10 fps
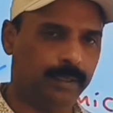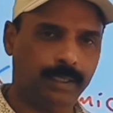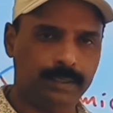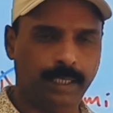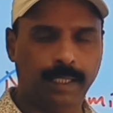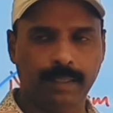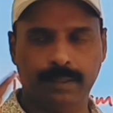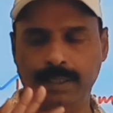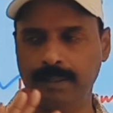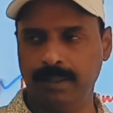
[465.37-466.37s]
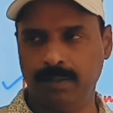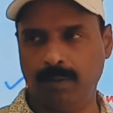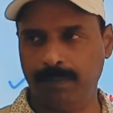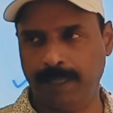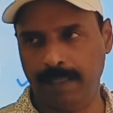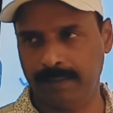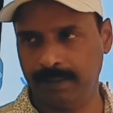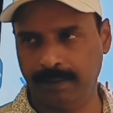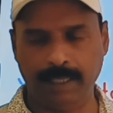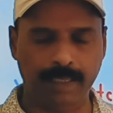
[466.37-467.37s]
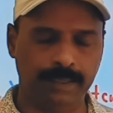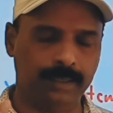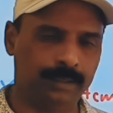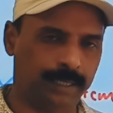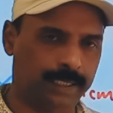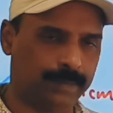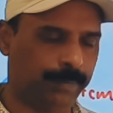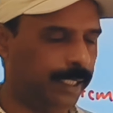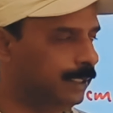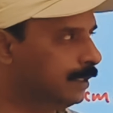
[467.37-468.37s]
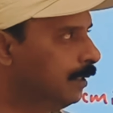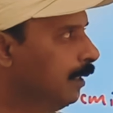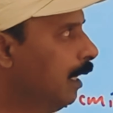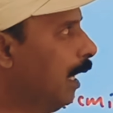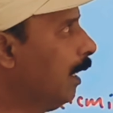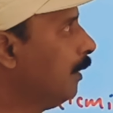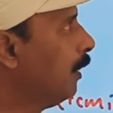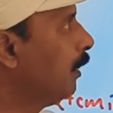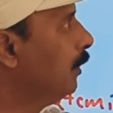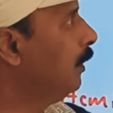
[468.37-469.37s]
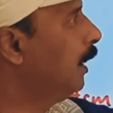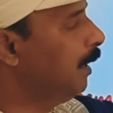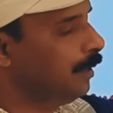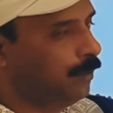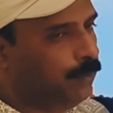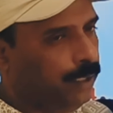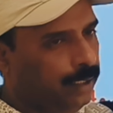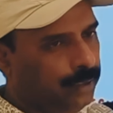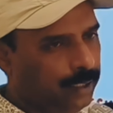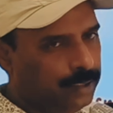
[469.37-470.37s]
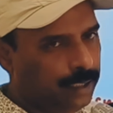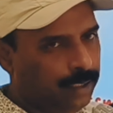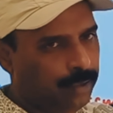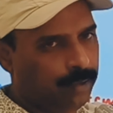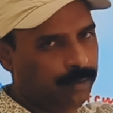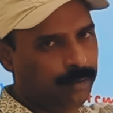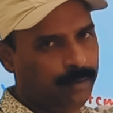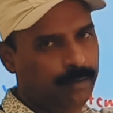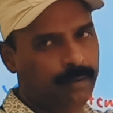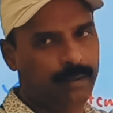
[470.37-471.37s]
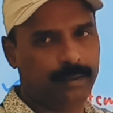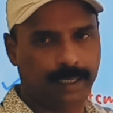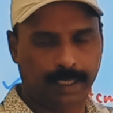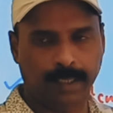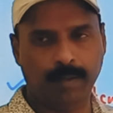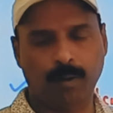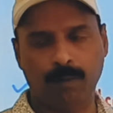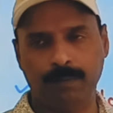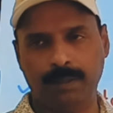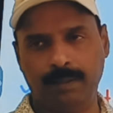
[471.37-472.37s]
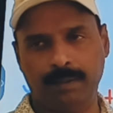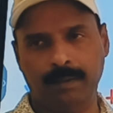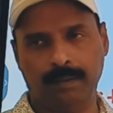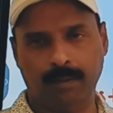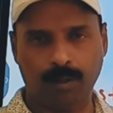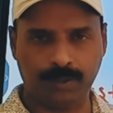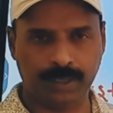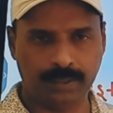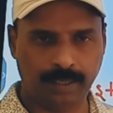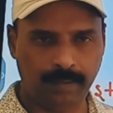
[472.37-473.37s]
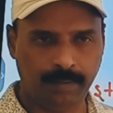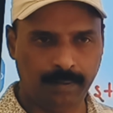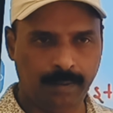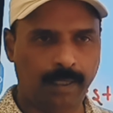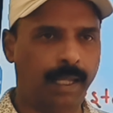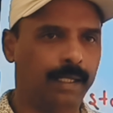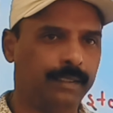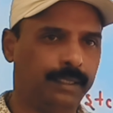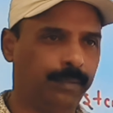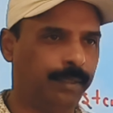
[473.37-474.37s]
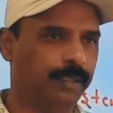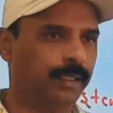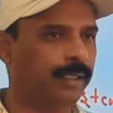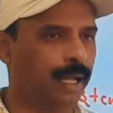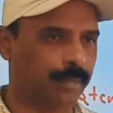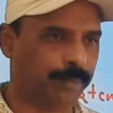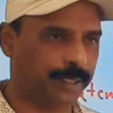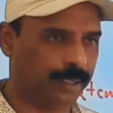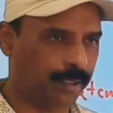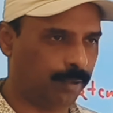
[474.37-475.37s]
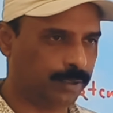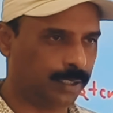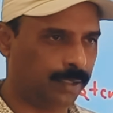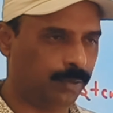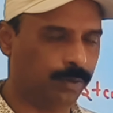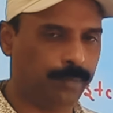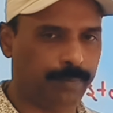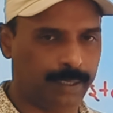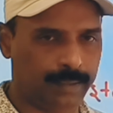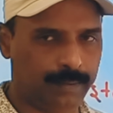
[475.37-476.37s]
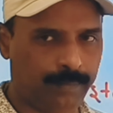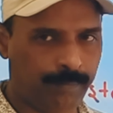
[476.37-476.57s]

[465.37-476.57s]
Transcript: There is an exchanges of gases takes place, and there is an taking of the oxygen and giving the carbon dioxide to the blood.